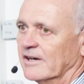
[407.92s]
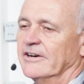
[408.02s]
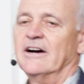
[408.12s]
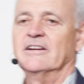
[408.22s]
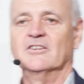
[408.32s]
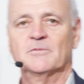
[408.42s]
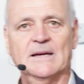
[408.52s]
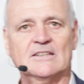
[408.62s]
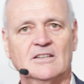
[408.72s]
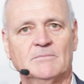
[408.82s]
are not
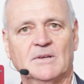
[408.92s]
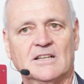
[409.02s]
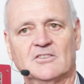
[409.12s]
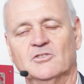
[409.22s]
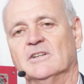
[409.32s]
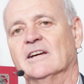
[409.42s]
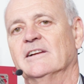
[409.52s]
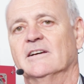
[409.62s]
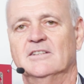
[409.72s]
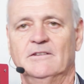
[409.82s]
inspected because you'd get
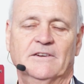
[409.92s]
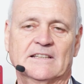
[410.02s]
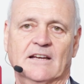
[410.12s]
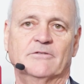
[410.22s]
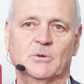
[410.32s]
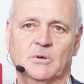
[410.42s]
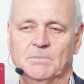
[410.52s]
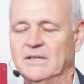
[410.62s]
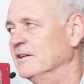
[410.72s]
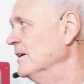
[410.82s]
a defect every
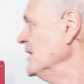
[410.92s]
repeat.